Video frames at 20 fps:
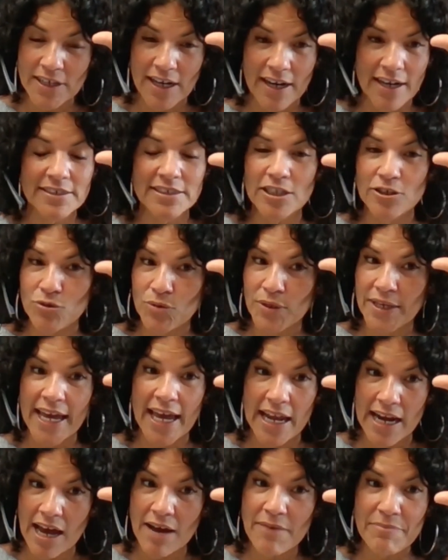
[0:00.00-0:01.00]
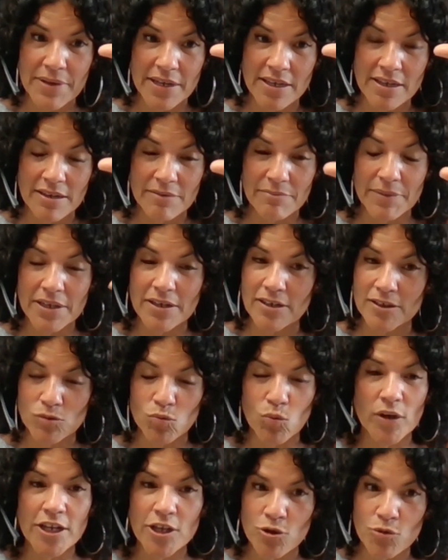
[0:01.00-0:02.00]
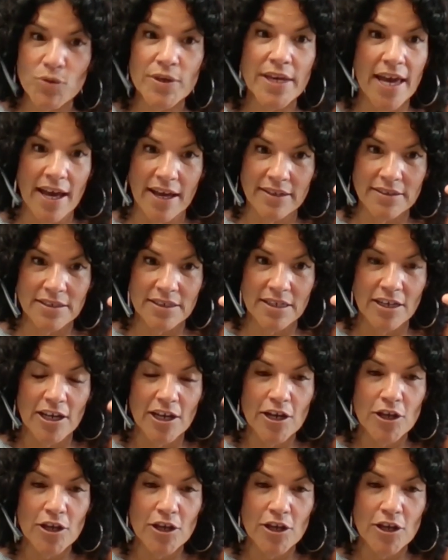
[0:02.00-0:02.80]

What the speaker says: guys, that you cannot beat because what do you get?